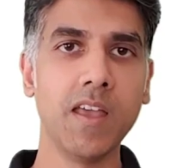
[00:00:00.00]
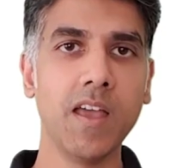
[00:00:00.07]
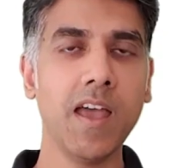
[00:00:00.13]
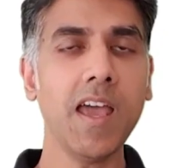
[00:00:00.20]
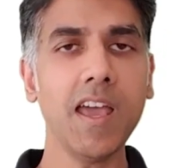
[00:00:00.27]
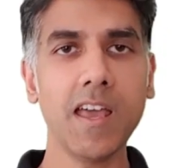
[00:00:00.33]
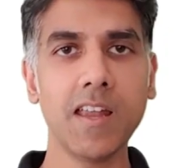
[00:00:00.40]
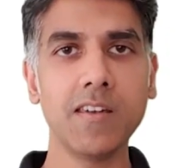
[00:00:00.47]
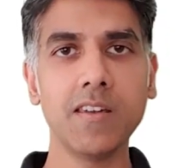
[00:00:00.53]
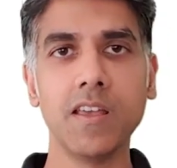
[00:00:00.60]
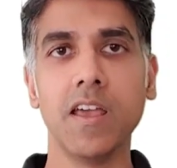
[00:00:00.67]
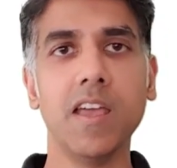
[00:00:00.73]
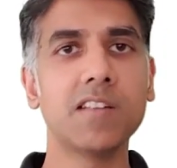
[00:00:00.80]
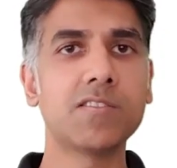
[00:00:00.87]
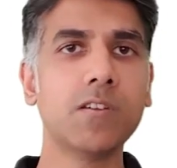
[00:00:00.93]
And
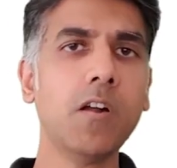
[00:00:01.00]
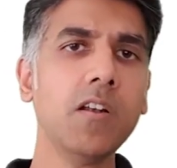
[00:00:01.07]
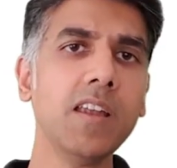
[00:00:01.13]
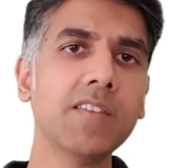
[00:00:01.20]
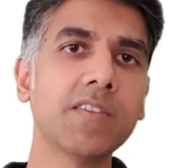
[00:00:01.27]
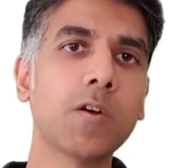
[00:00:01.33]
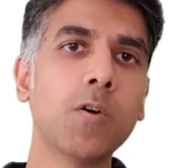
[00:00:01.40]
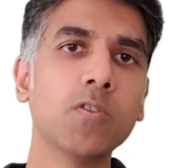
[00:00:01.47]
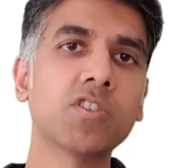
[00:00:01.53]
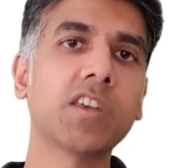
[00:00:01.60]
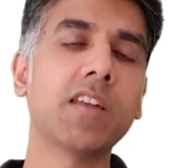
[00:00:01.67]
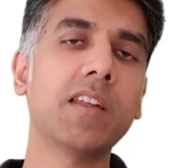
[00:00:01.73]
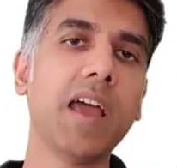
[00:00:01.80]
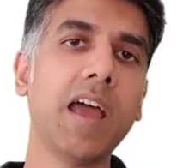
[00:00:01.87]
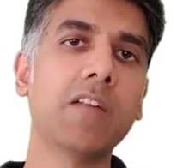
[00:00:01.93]
it's not like the coach
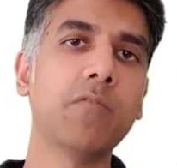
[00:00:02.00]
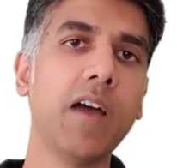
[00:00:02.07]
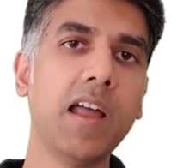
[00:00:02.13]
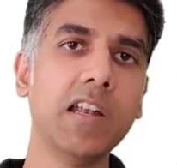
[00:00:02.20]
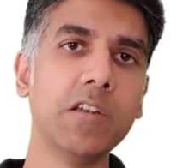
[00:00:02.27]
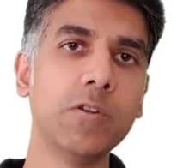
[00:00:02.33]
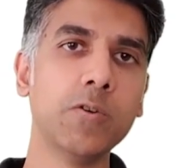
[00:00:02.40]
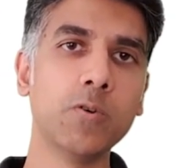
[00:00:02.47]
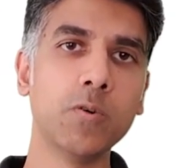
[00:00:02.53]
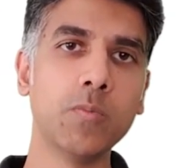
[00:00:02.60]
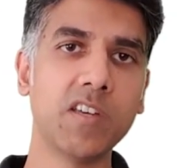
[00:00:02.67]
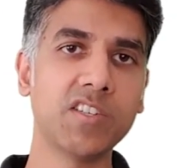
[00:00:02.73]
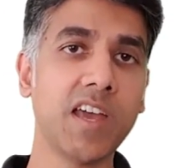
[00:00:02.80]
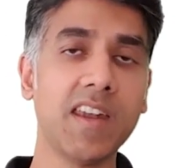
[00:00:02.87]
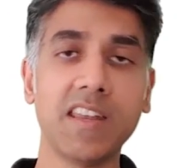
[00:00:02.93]
can add value by
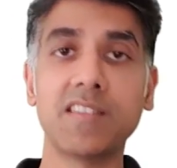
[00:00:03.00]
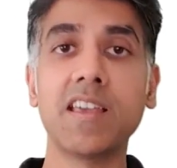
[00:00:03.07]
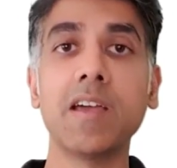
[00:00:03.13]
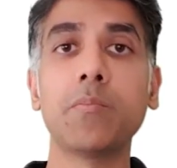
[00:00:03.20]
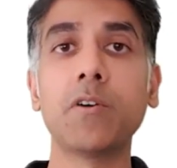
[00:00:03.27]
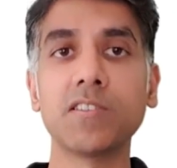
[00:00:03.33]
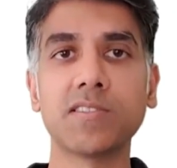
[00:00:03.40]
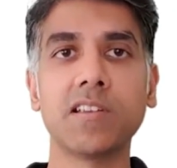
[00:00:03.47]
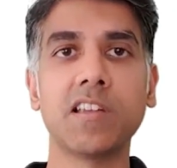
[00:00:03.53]
sharing their personal